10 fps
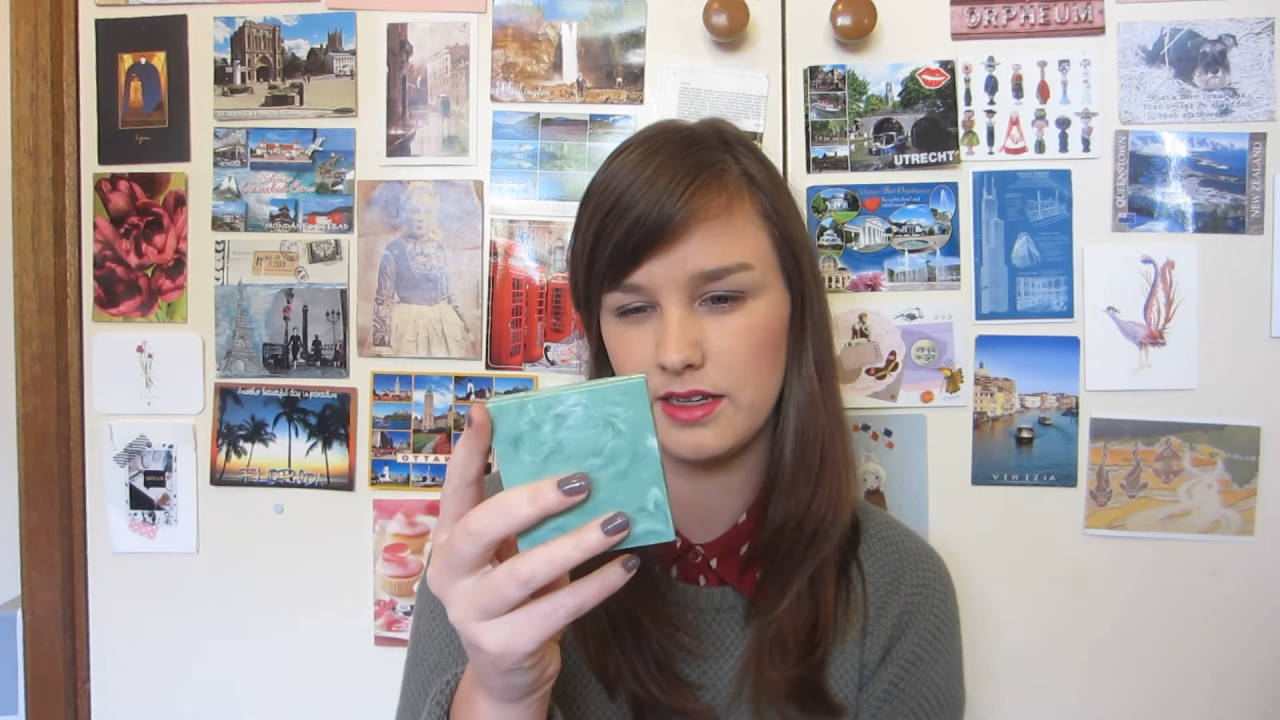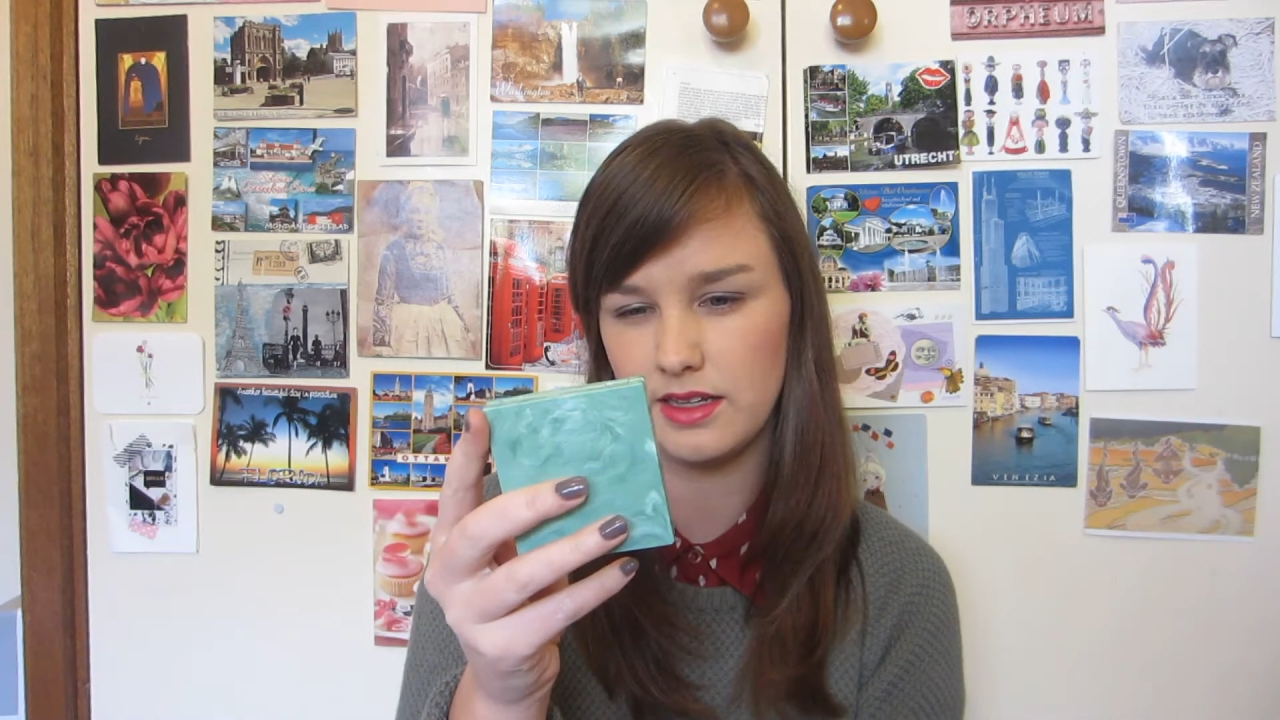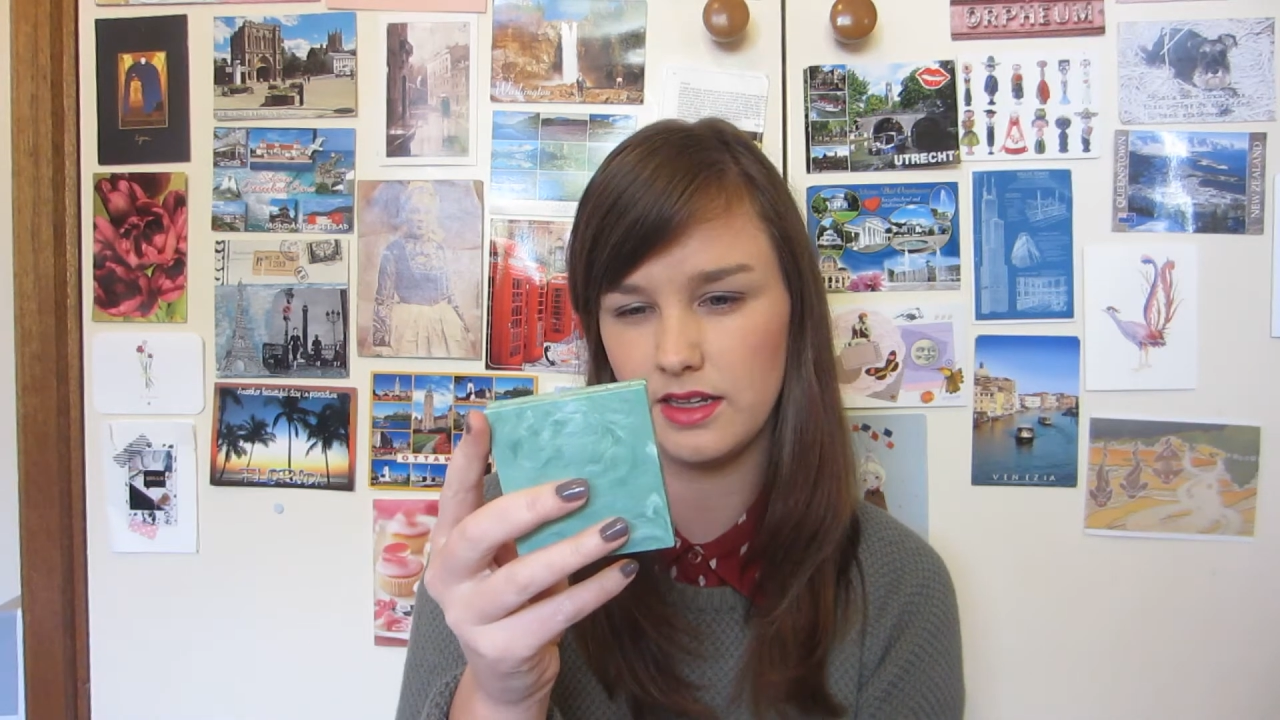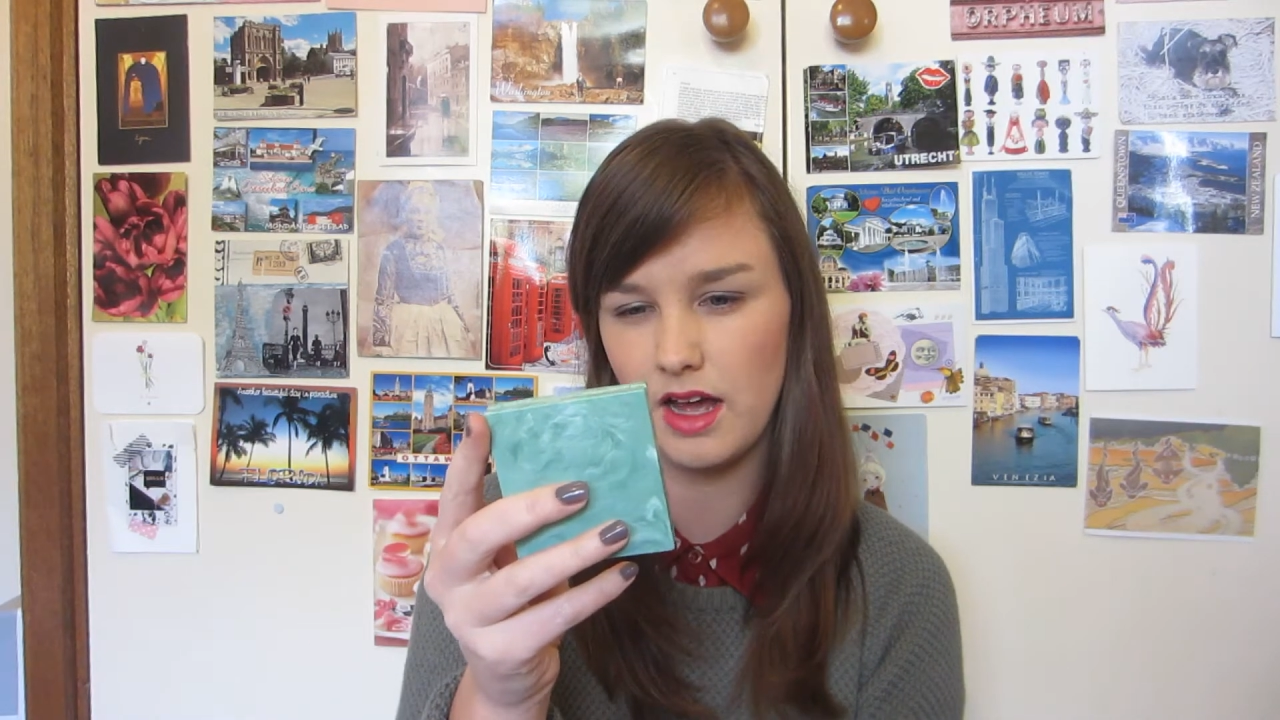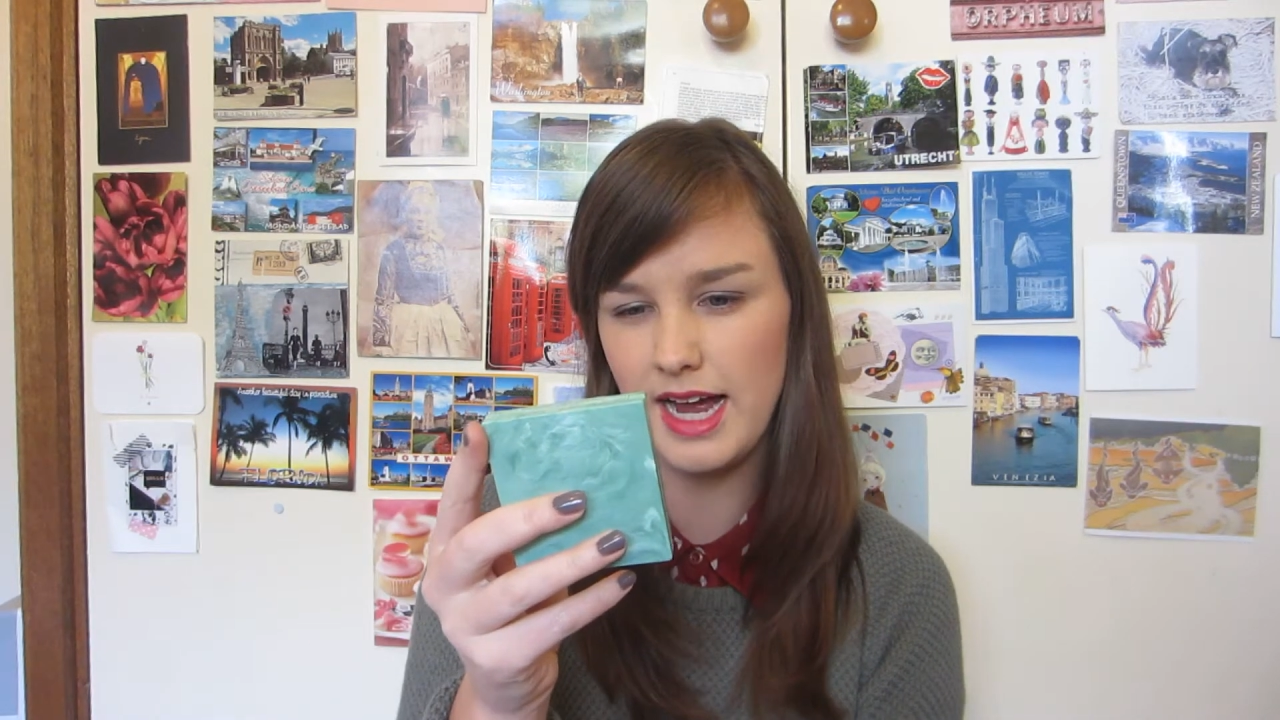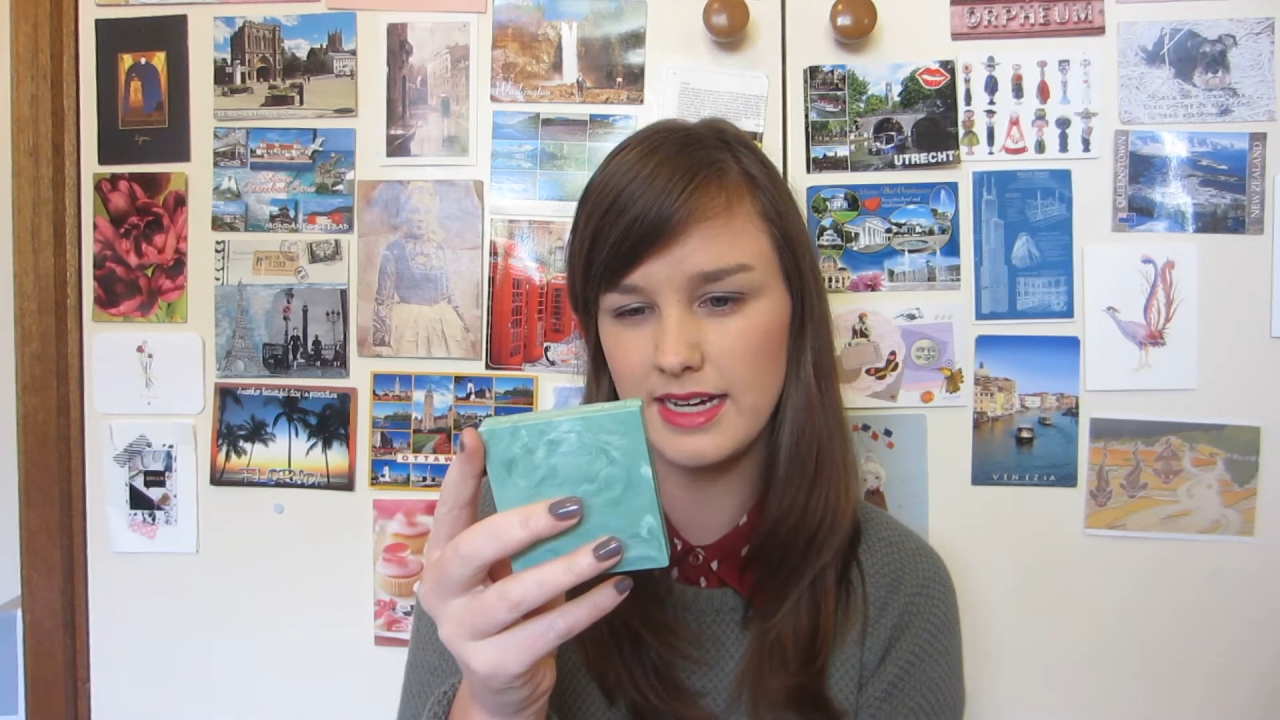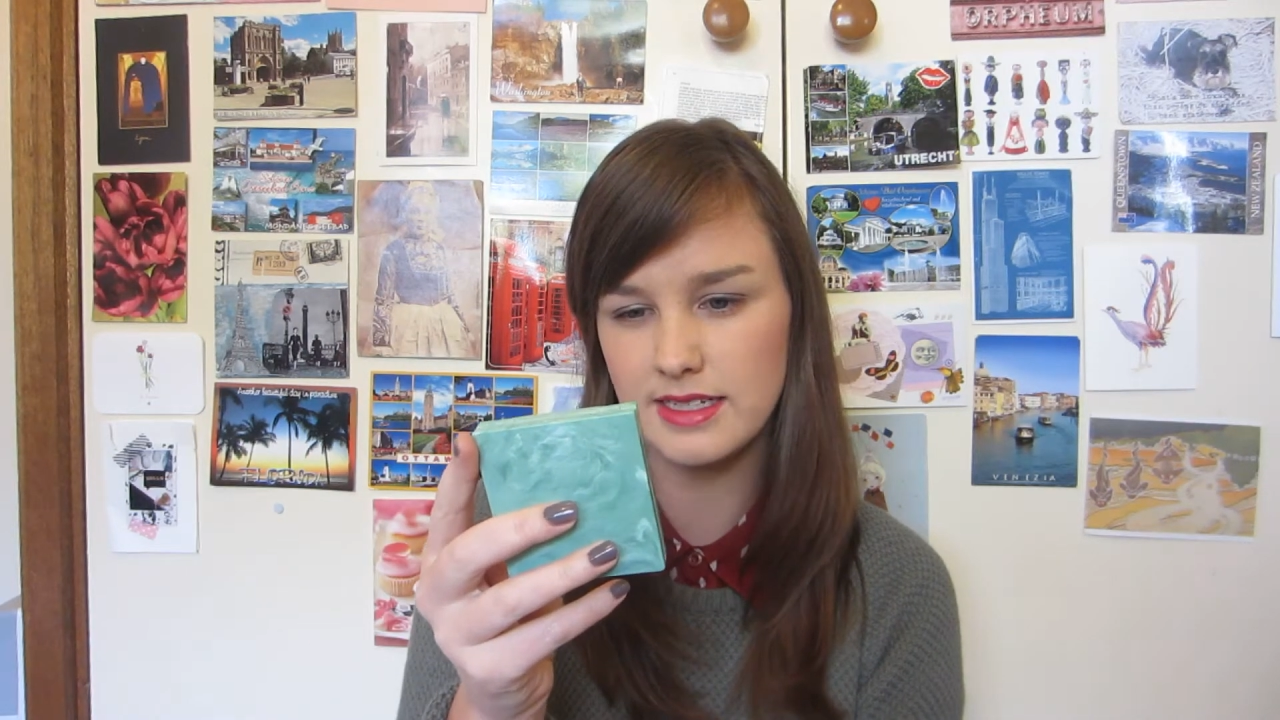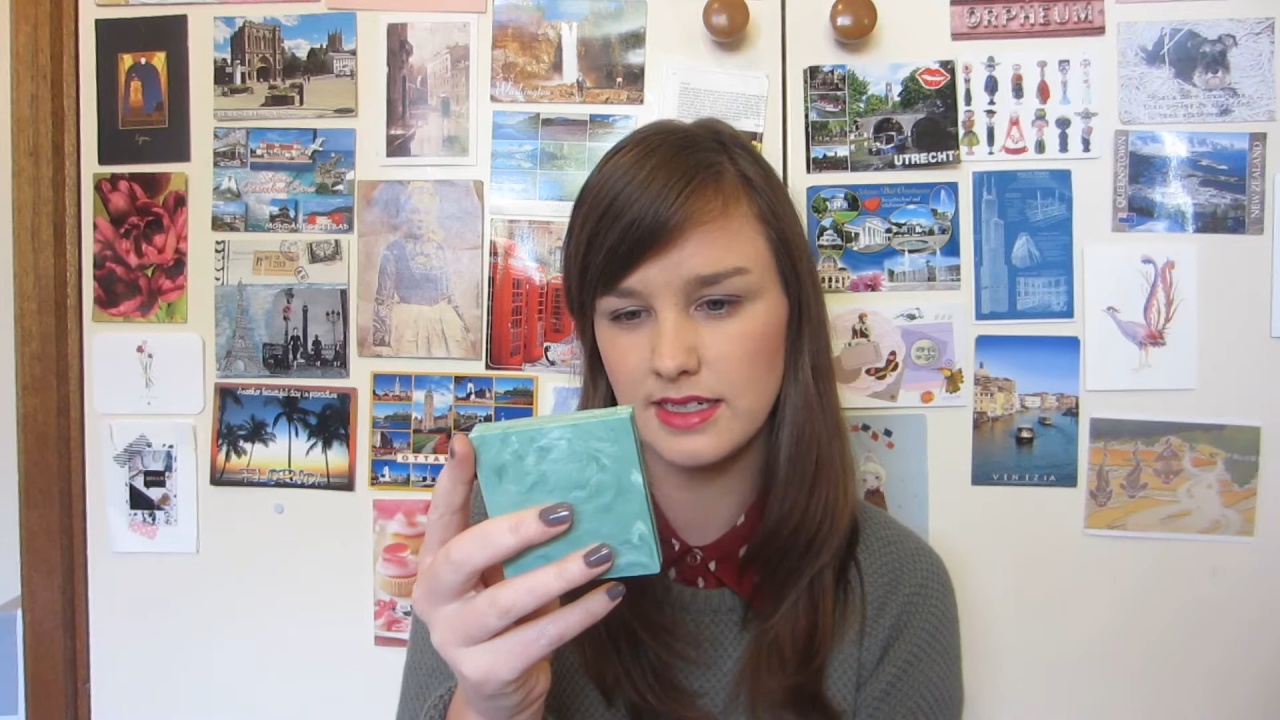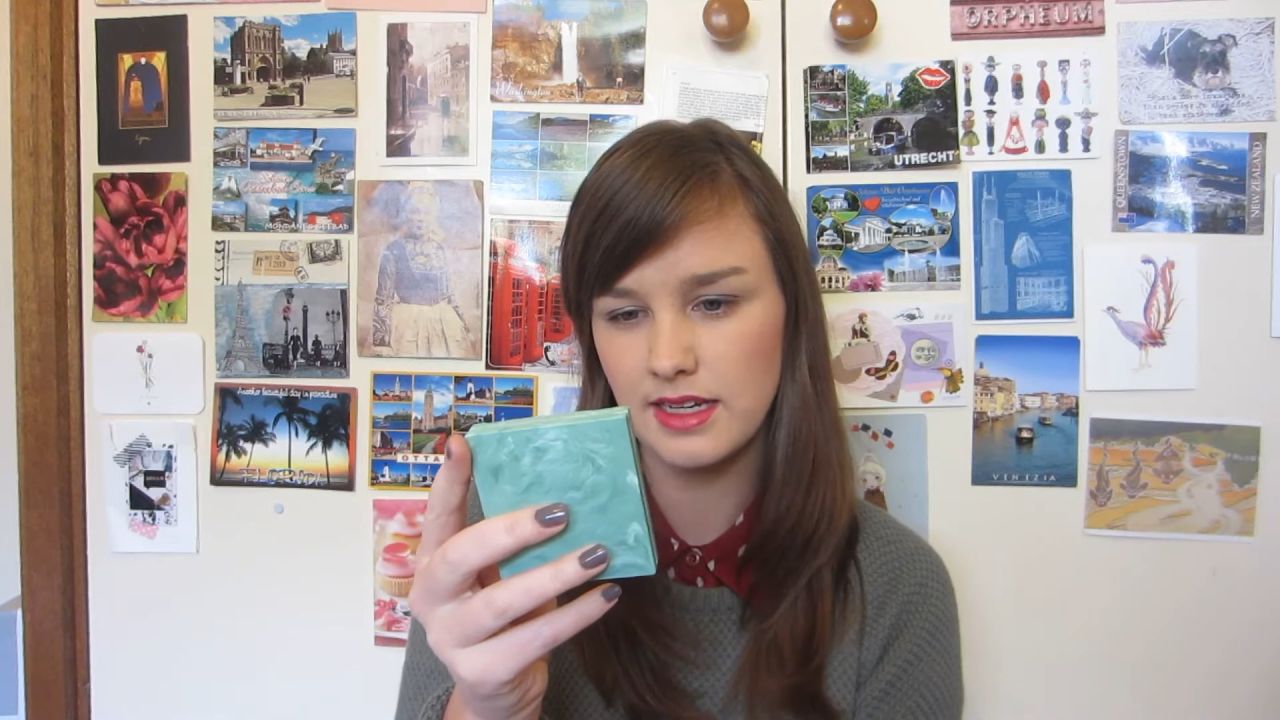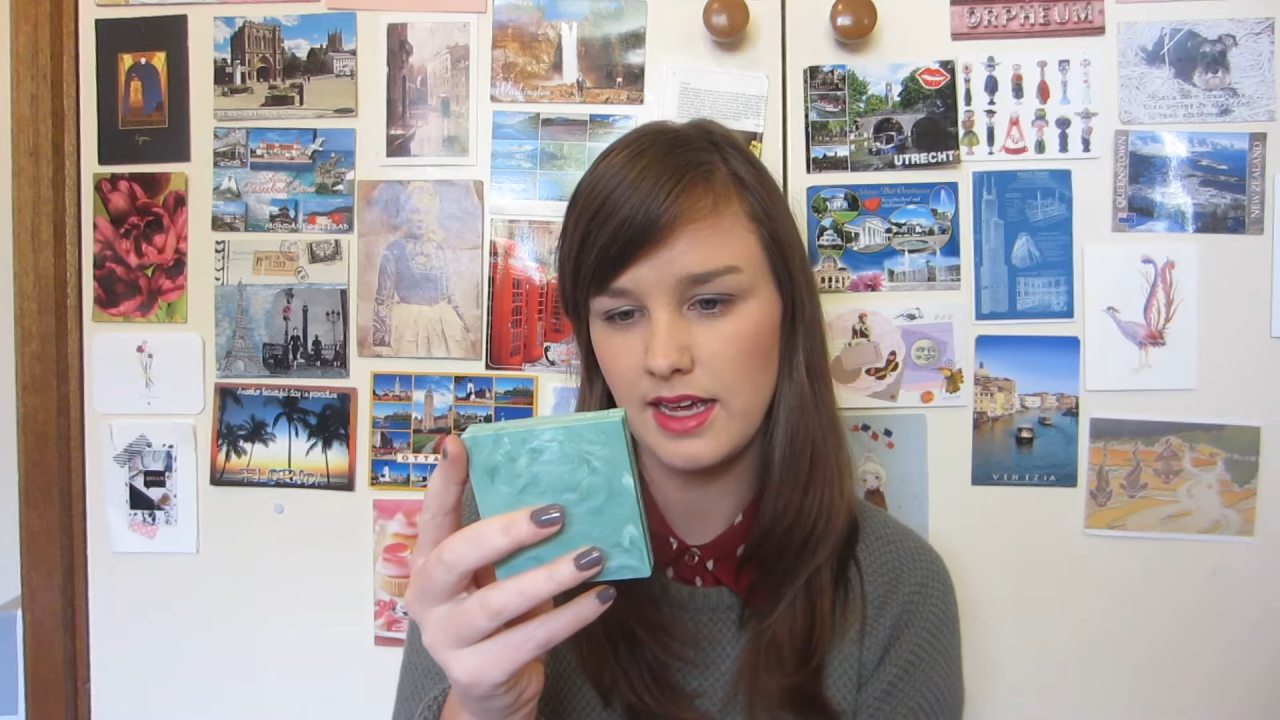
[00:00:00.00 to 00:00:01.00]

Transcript: light,